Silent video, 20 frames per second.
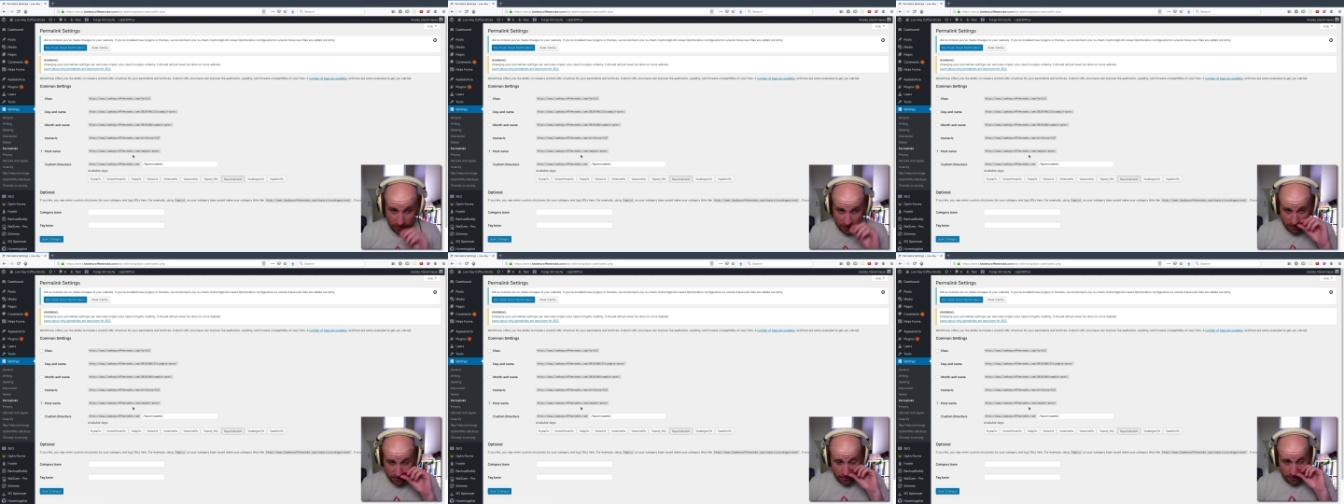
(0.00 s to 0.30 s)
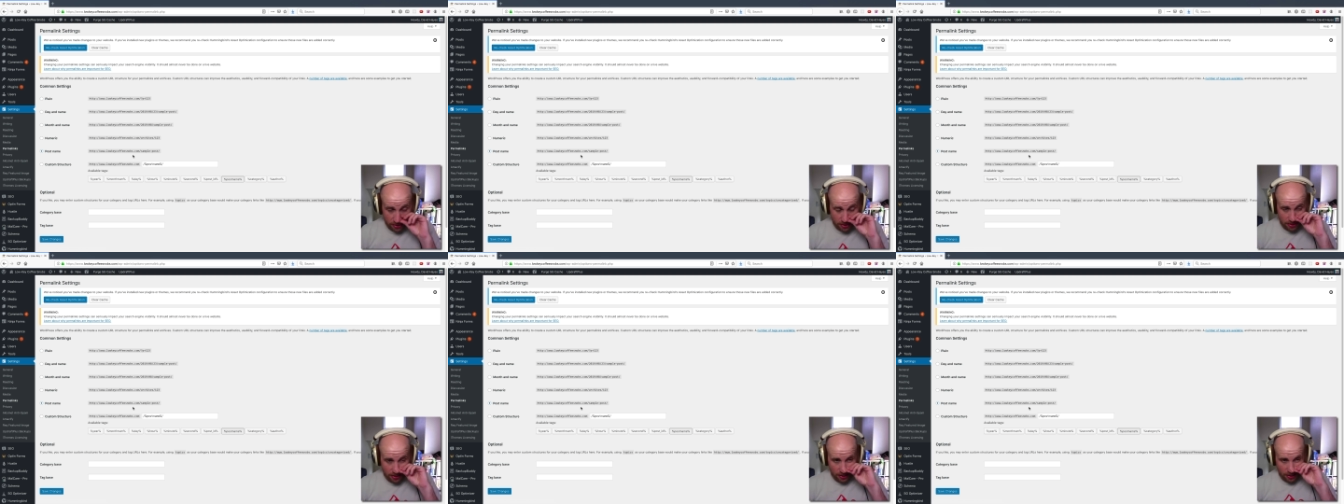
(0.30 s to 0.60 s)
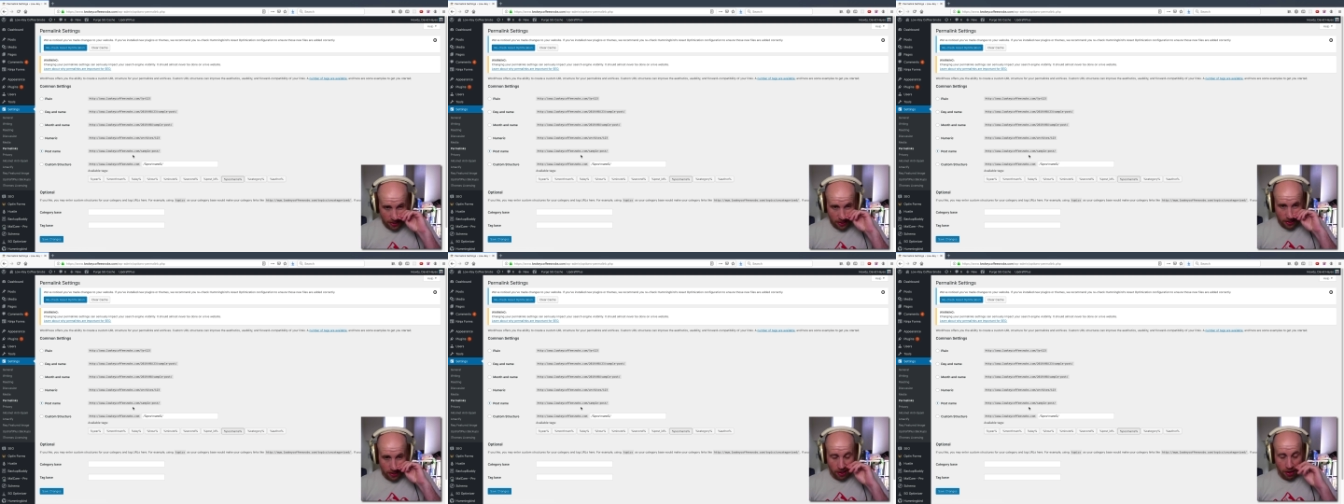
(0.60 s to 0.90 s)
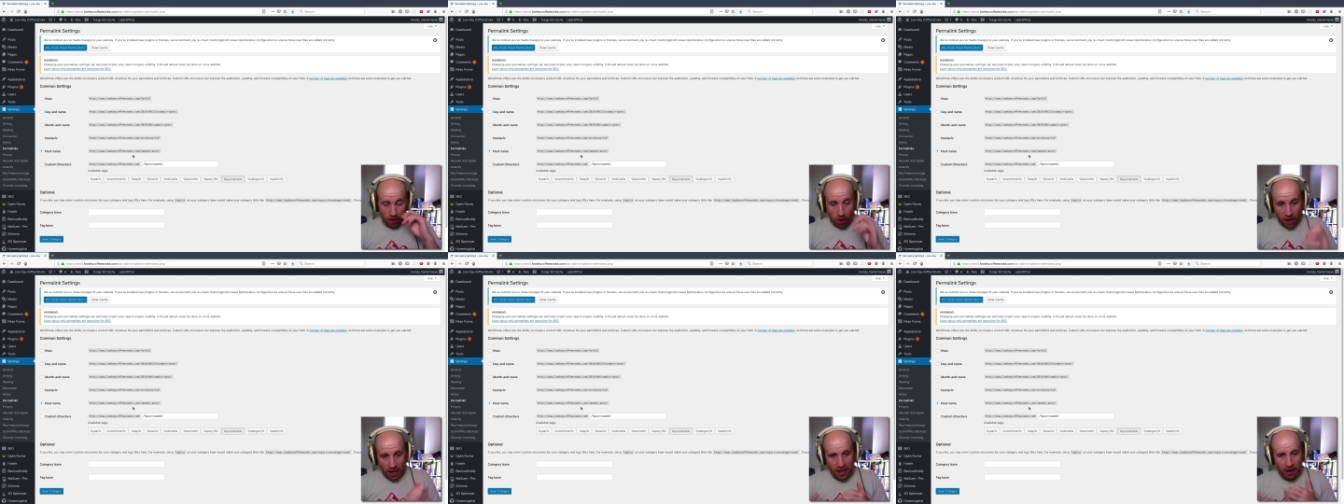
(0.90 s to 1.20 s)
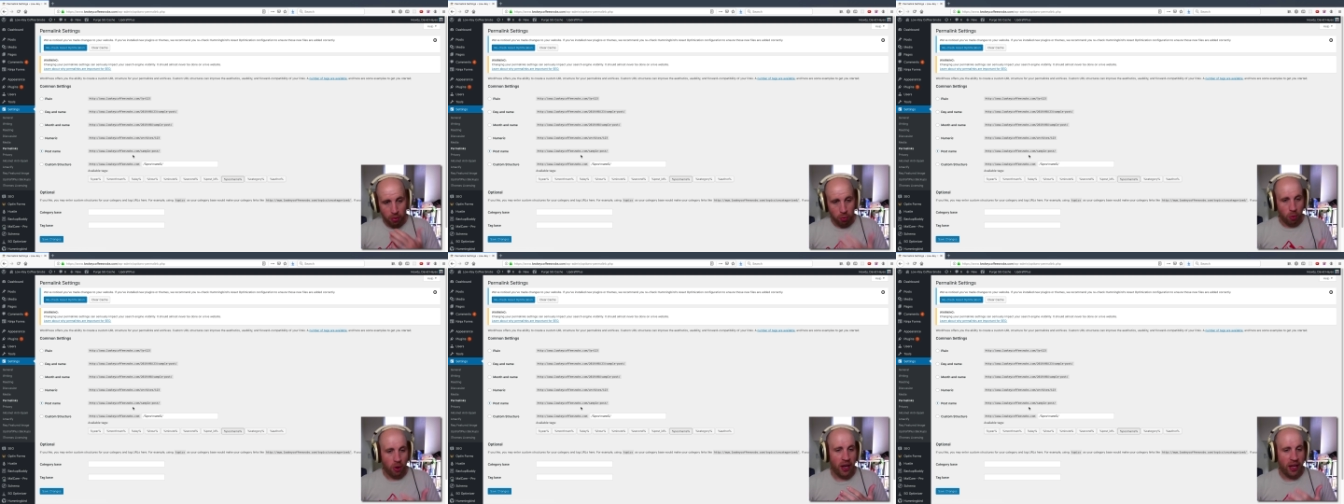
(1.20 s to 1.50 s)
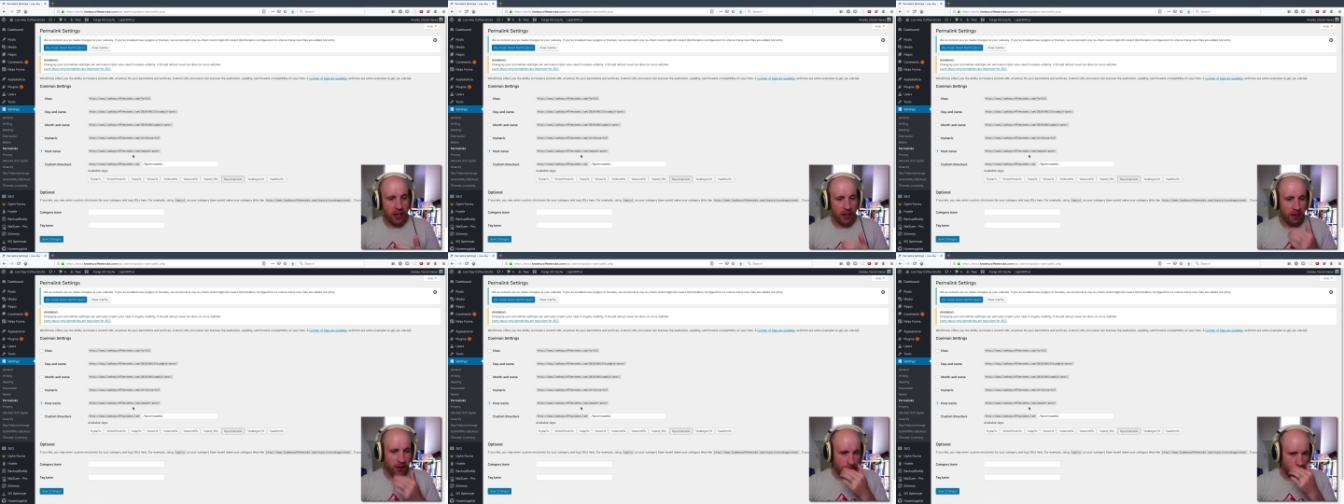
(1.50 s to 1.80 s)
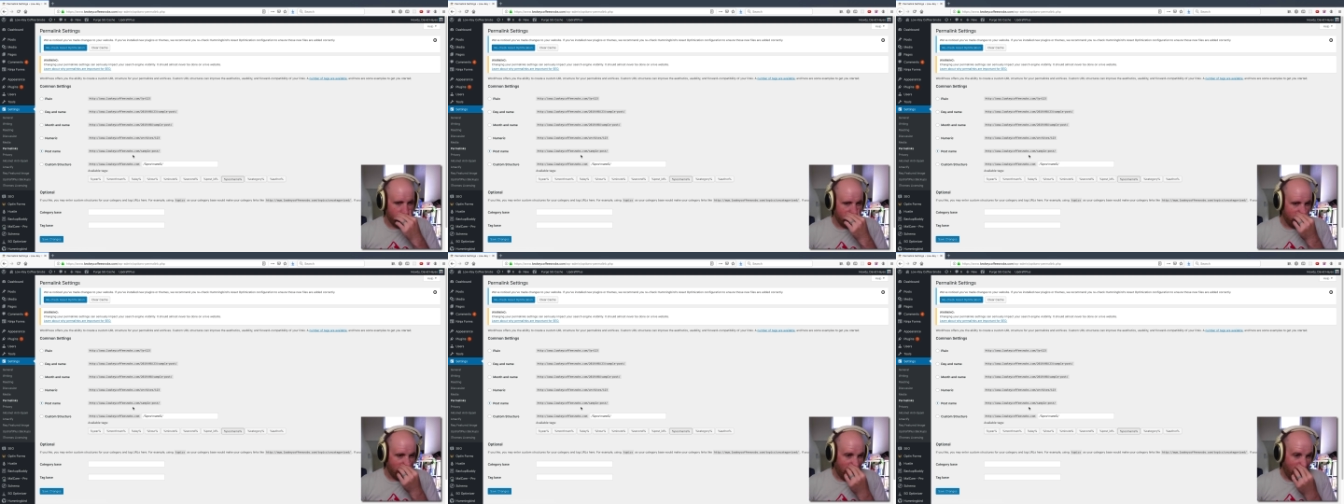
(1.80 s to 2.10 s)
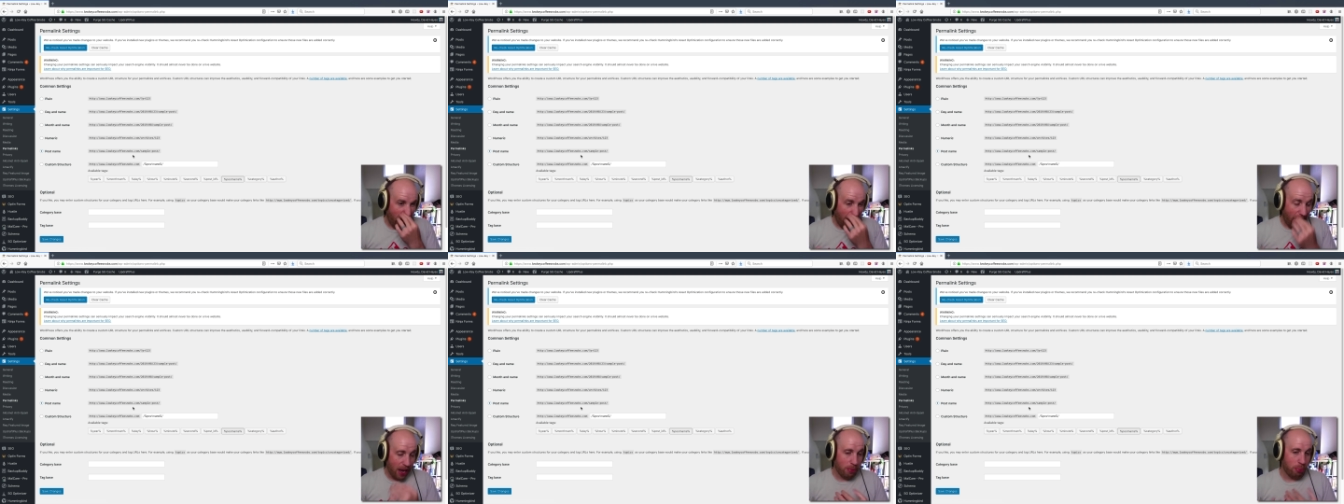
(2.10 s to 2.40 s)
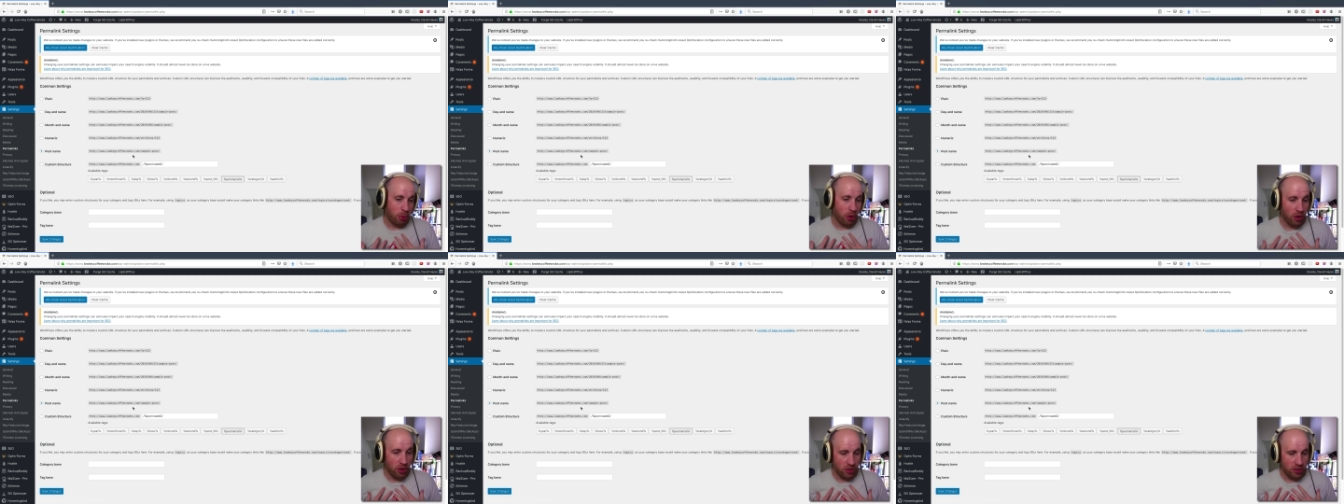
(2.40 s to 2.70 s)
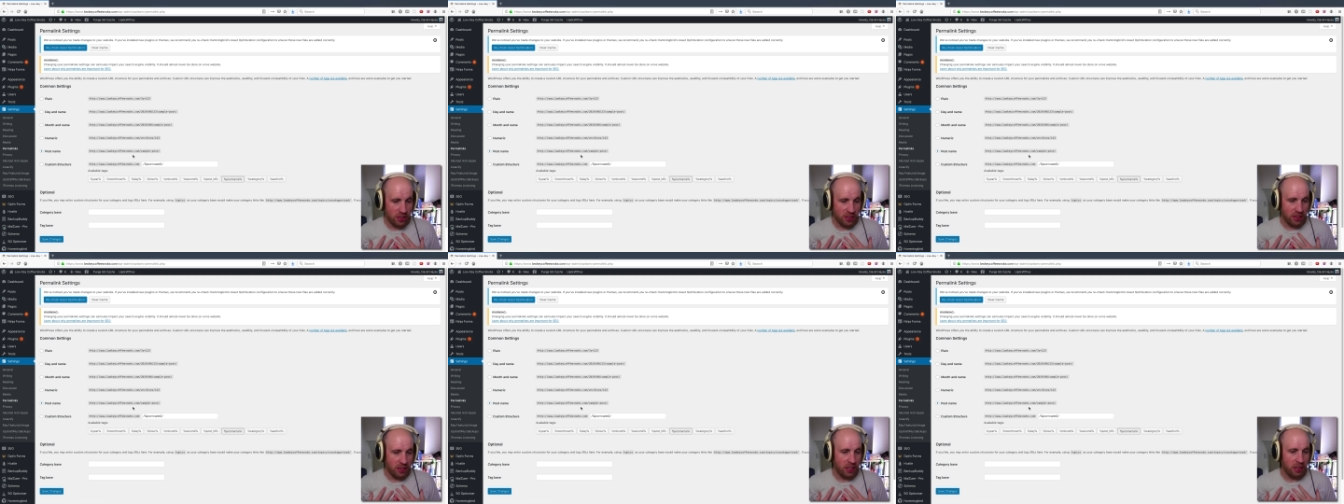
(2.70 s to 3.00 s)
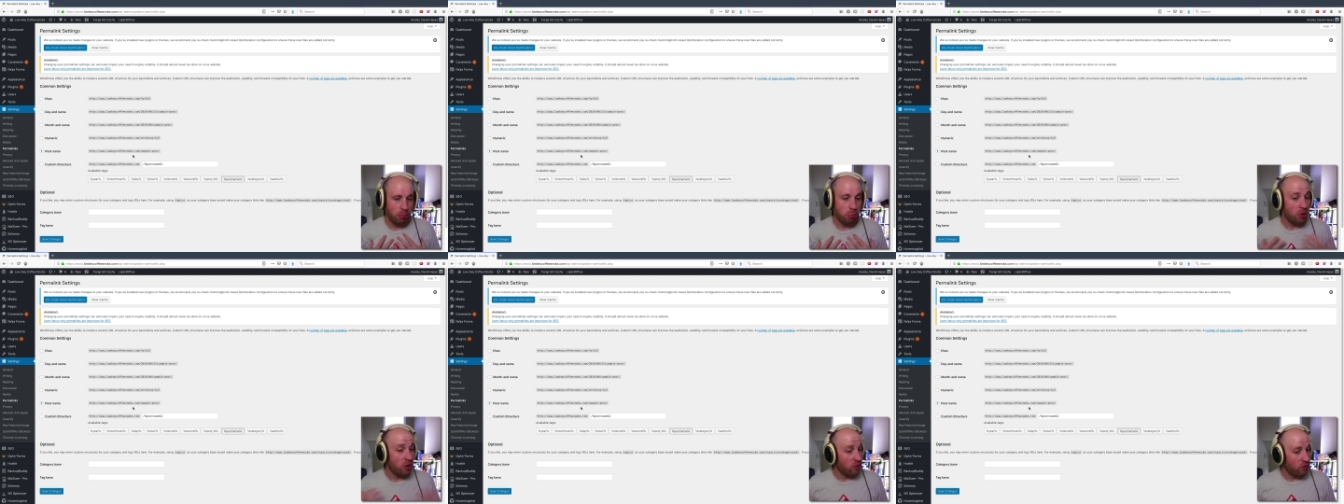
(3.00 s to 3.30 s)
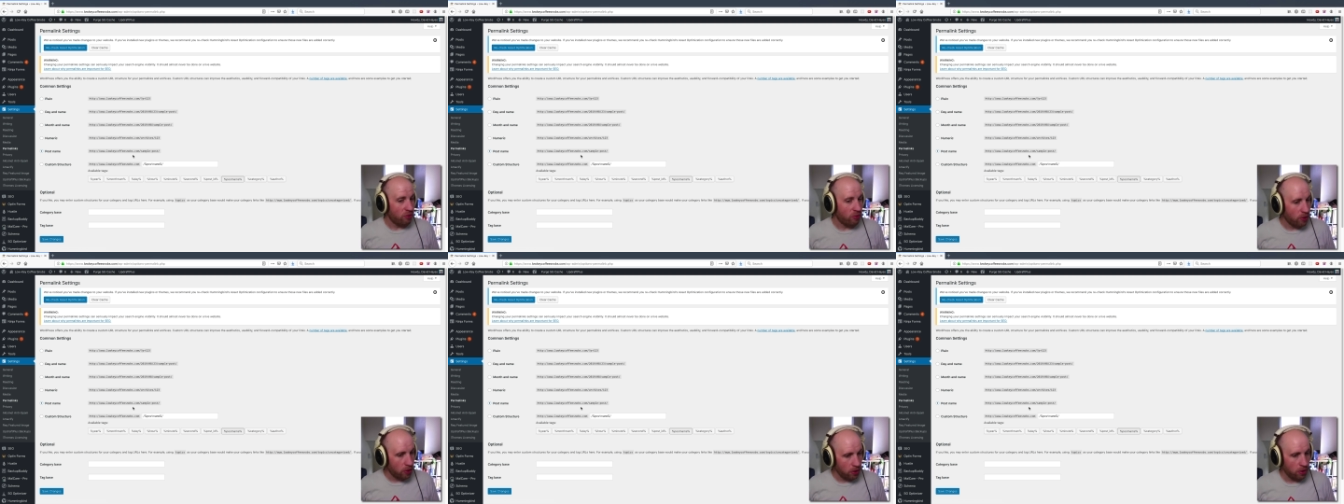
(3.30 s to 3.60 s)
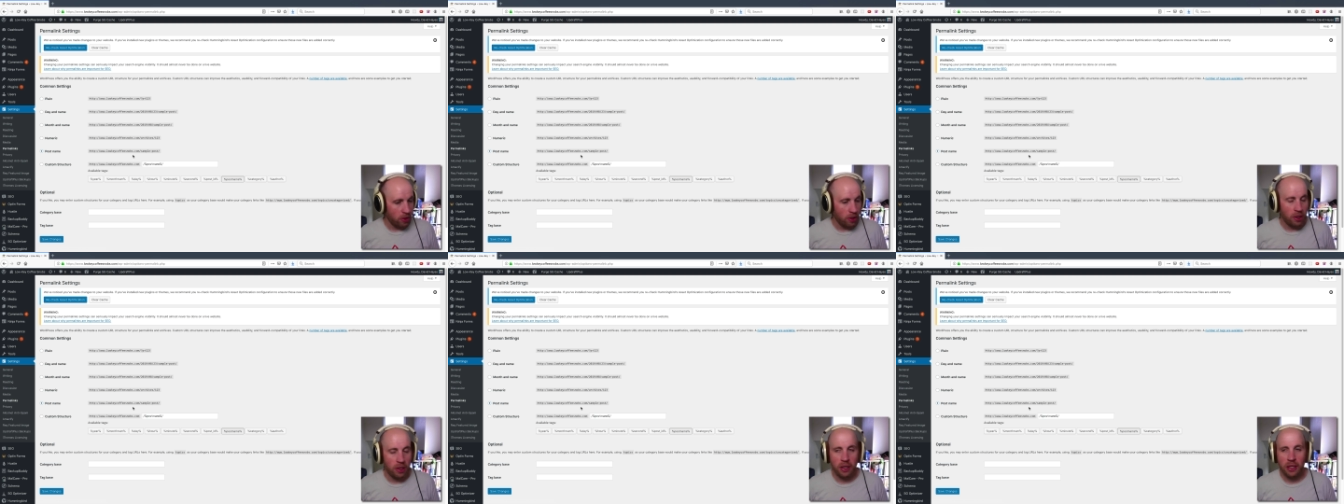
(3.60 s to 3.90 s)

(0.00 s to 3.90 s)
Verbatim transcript: This is uh, what I personally prefer